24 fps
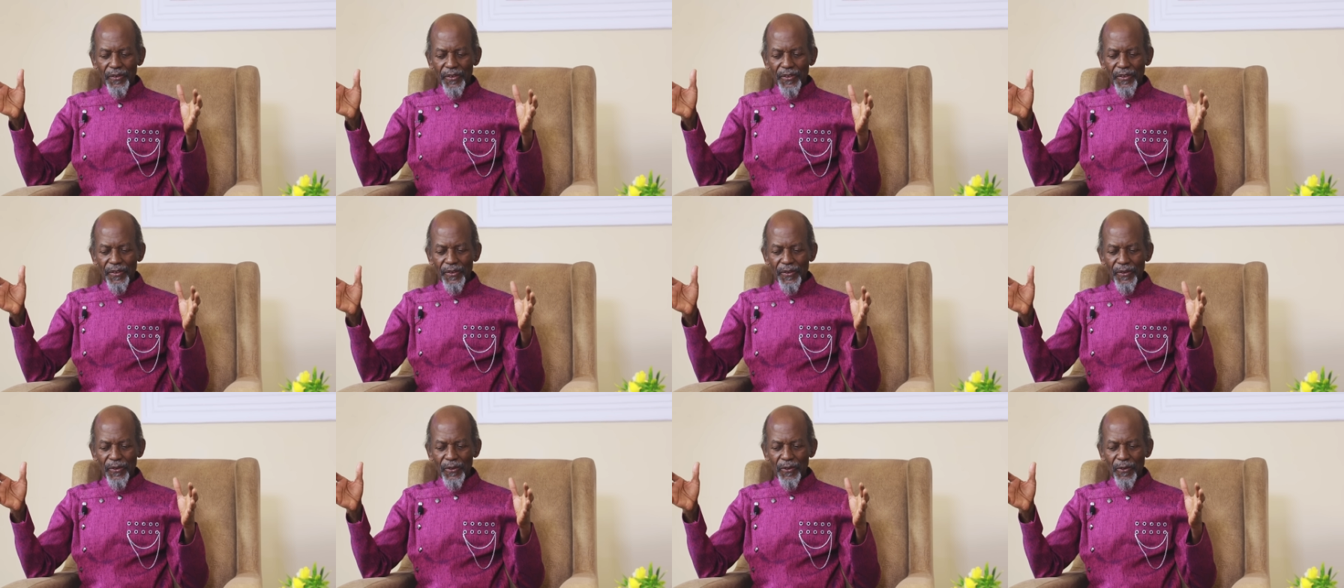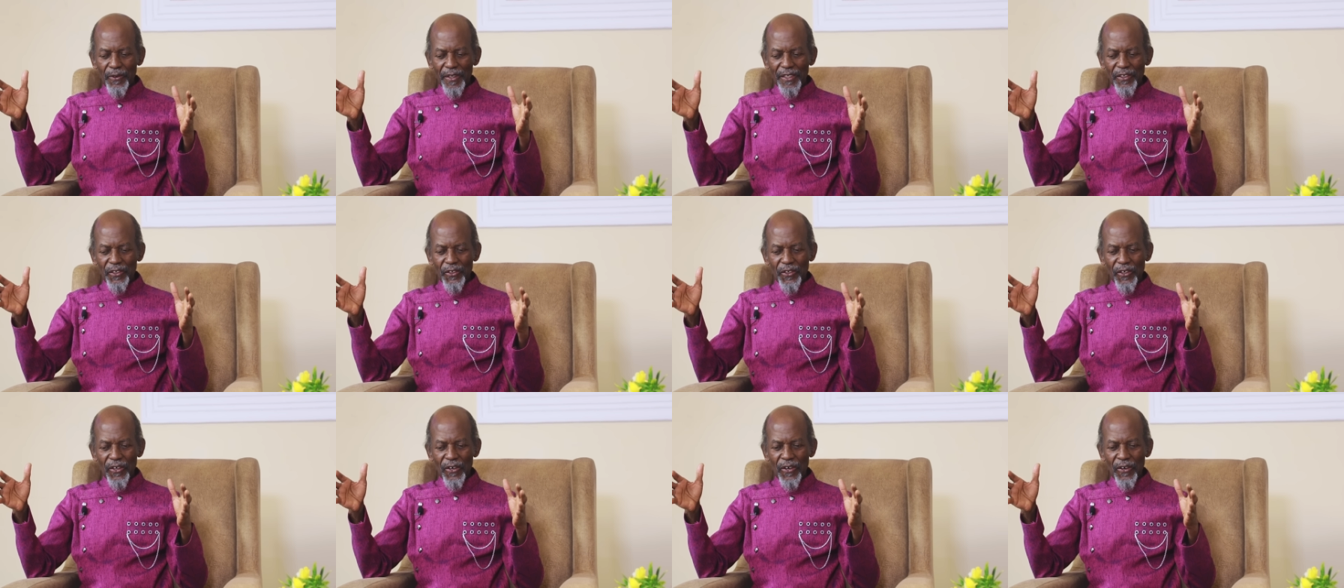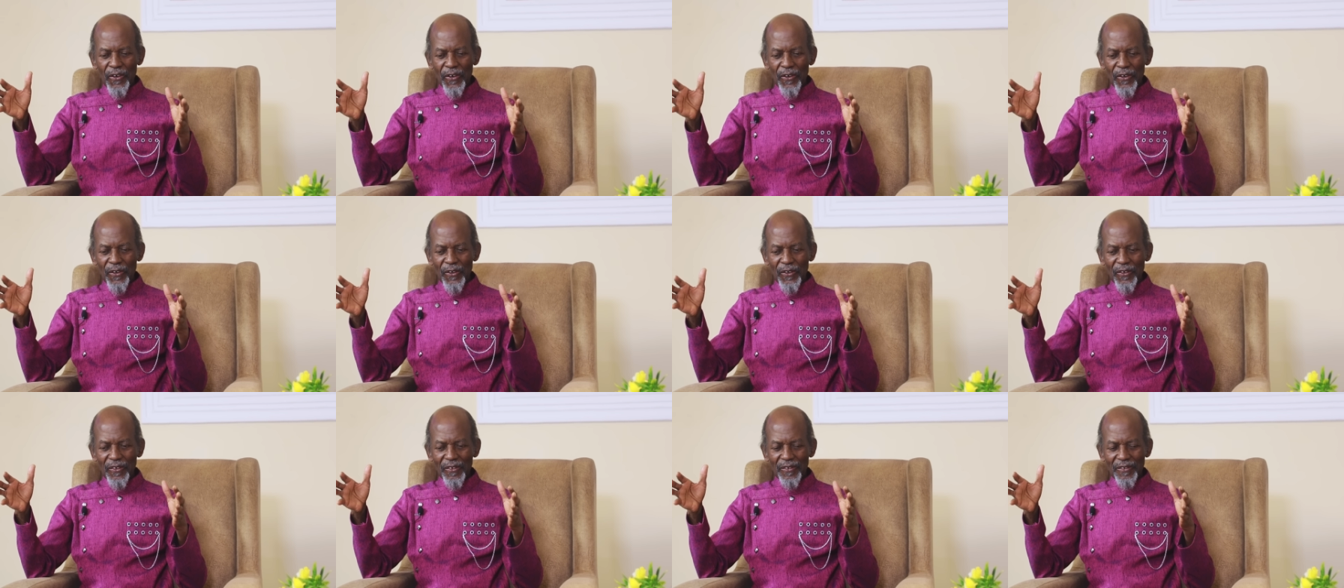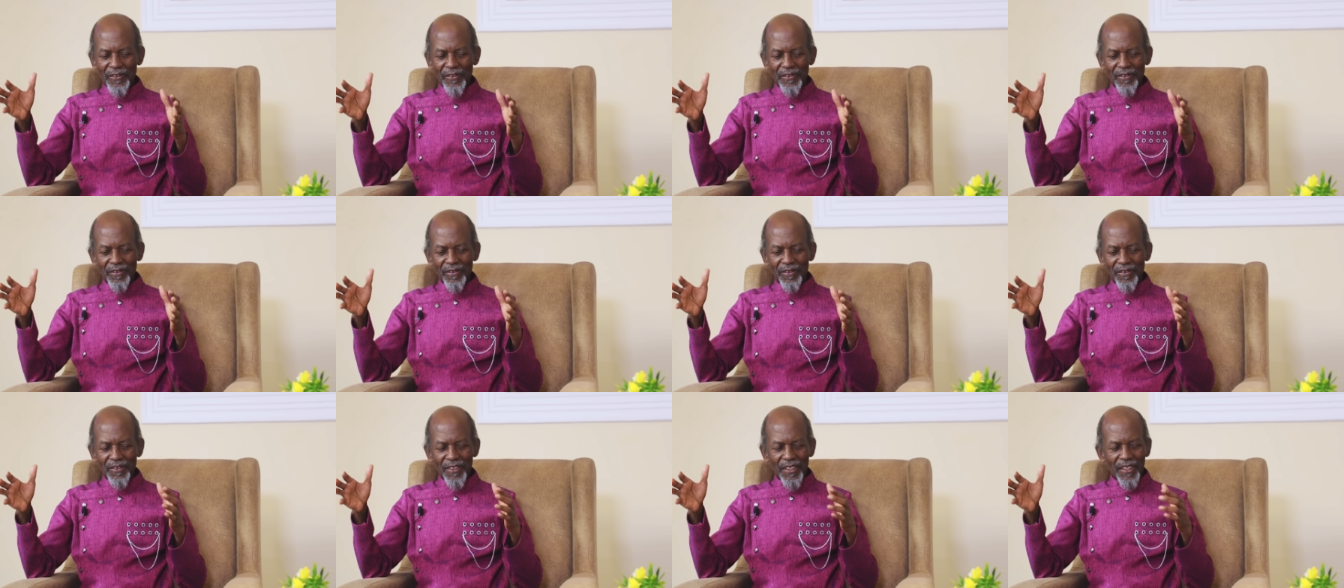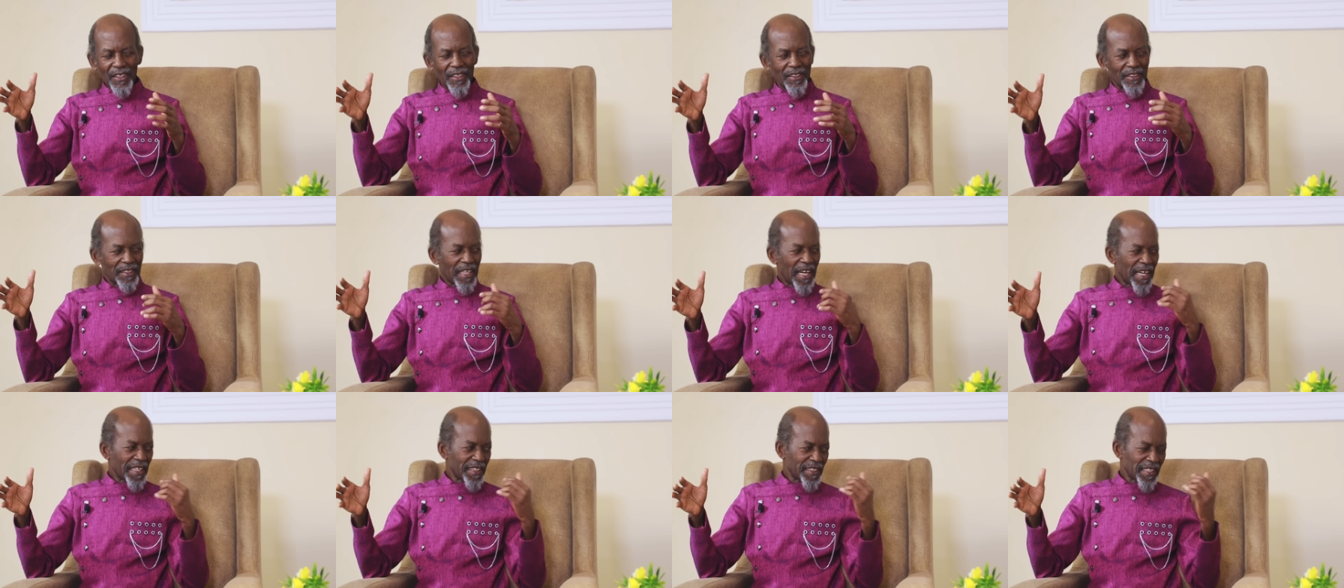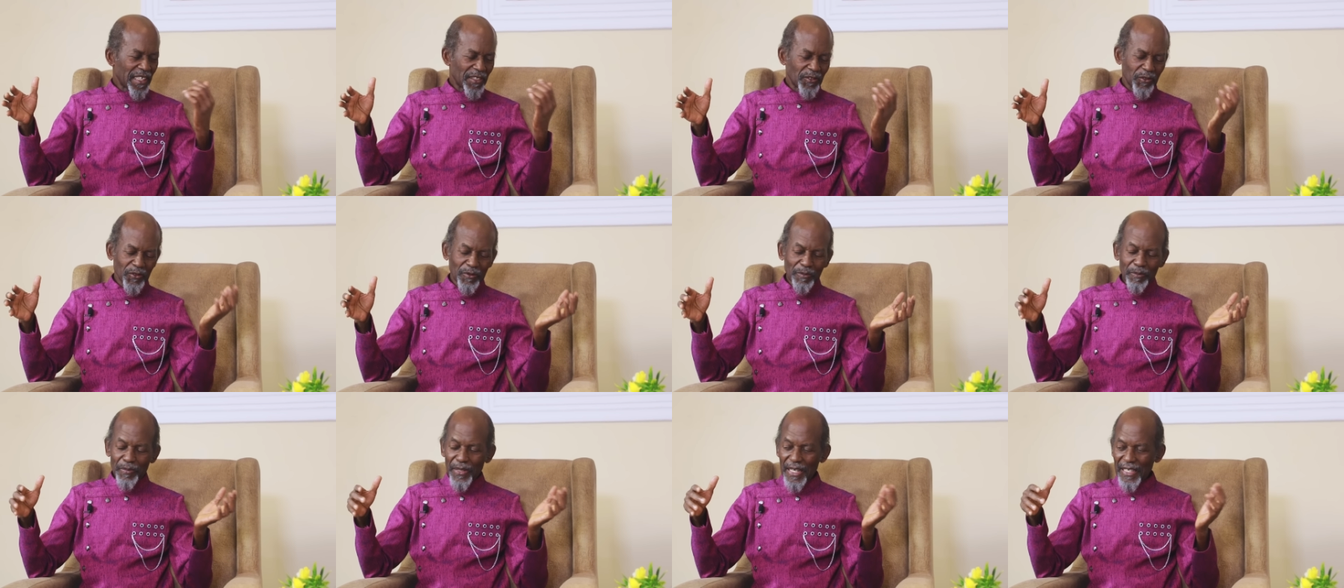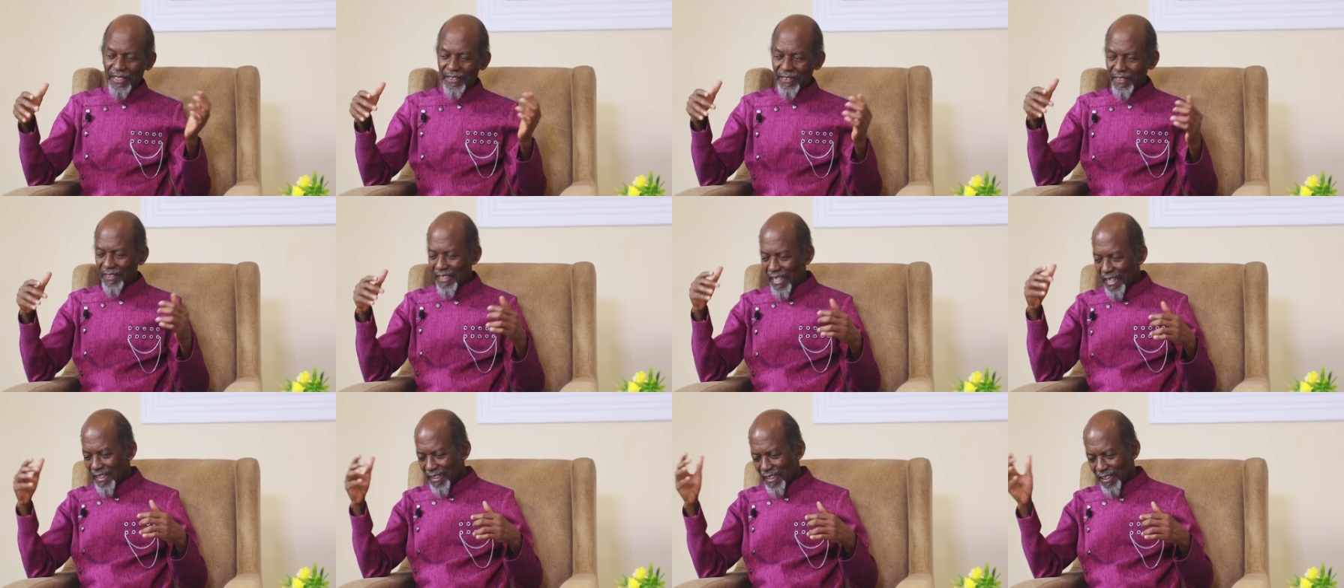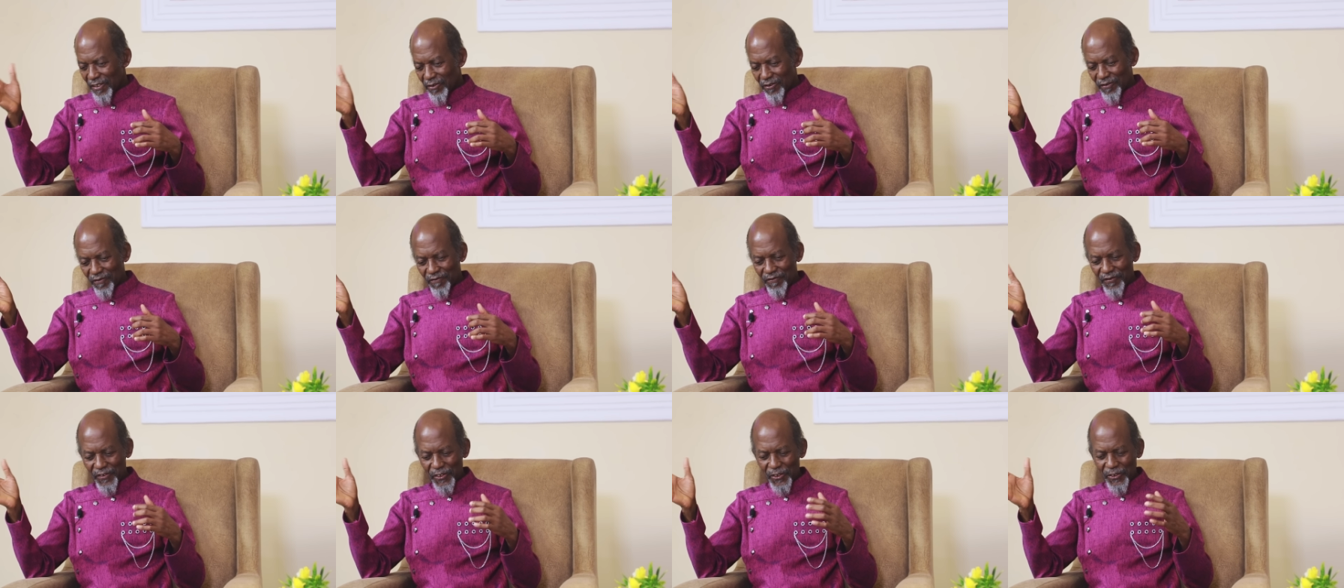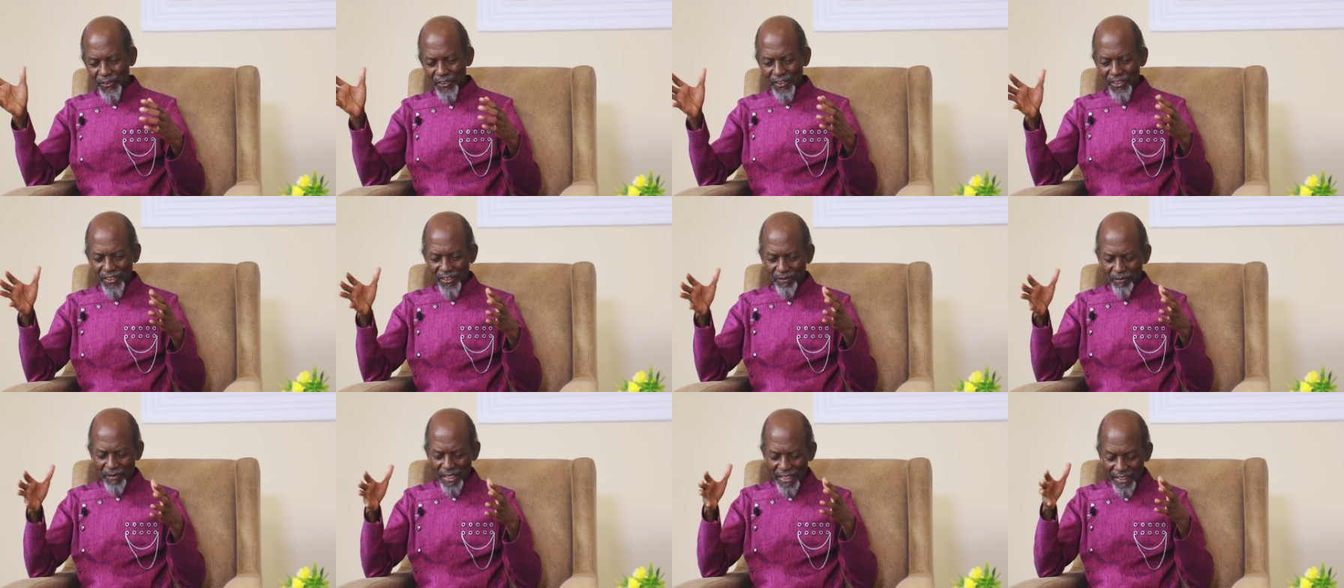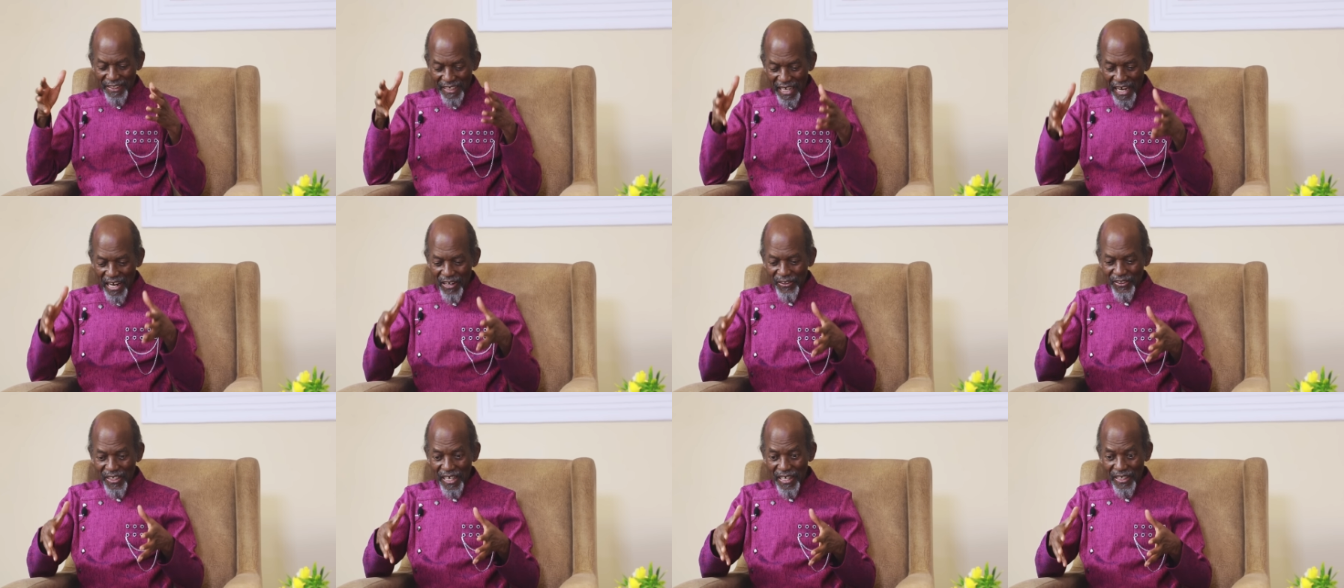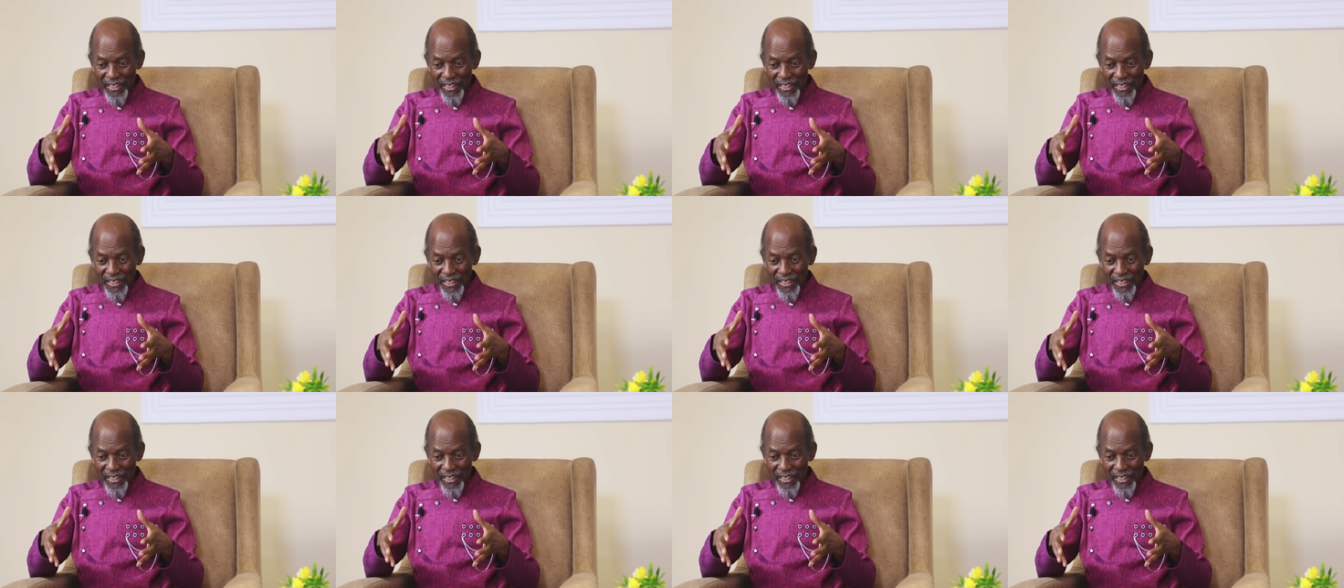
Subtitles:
you withdraw, neither to past, neither to future, but now,